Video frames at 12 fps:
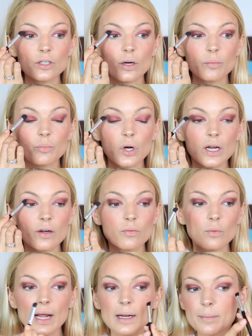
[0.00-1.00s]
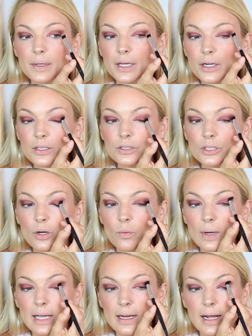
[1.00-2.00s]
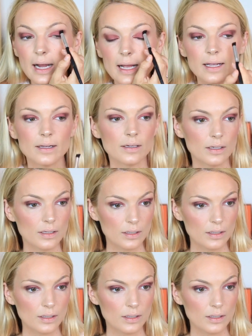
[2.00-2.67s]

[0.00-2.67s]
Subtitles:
so I brought it right up here, so when I